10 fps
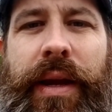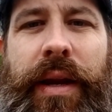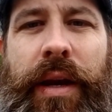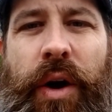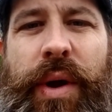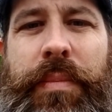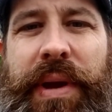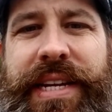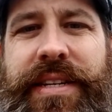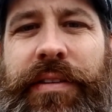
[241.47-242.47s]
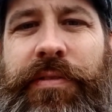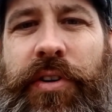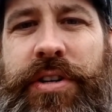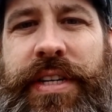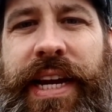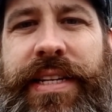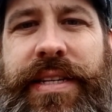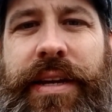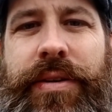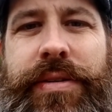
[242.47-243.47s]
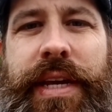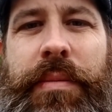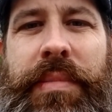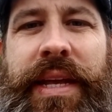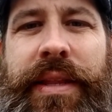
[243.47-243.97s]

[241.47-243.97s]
Knowing basic first aid skills can mean